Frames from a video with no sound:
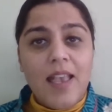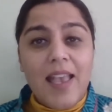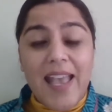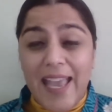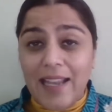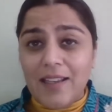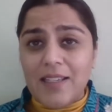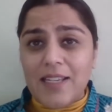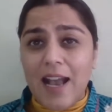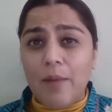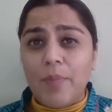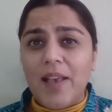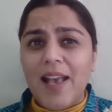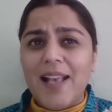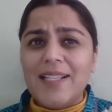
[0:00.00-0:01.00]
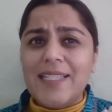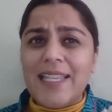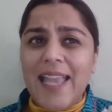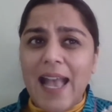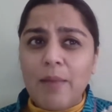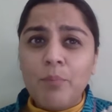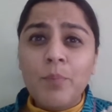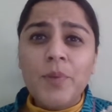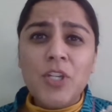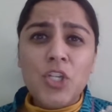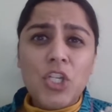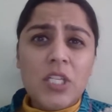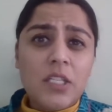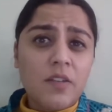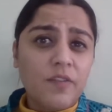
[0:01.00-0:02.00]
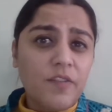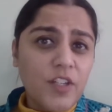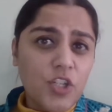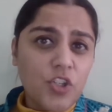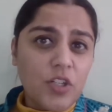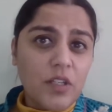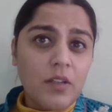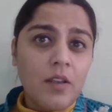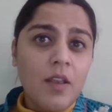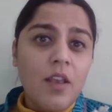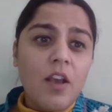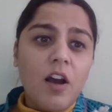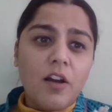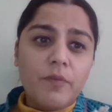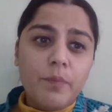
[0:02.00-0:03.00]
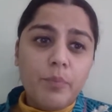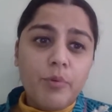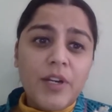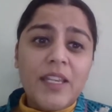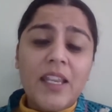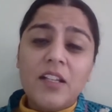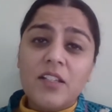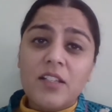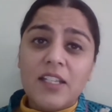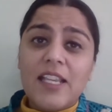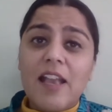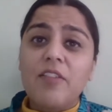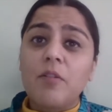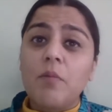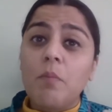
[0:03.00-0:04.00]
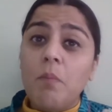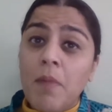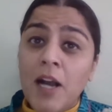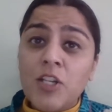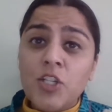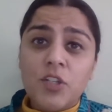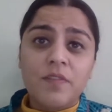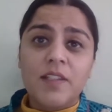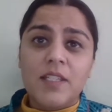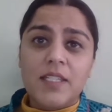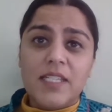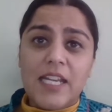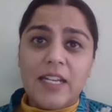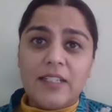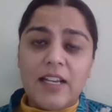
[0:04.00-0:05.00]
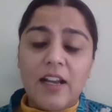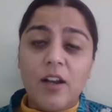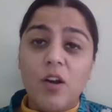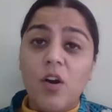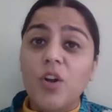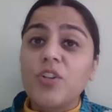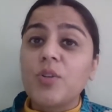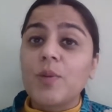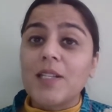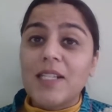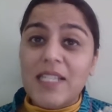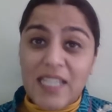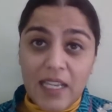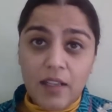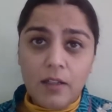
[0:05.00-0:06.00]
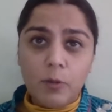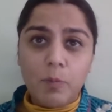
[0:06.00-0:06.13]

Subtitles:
NDAP has the ambitious vision of bringing together much of this data onto a single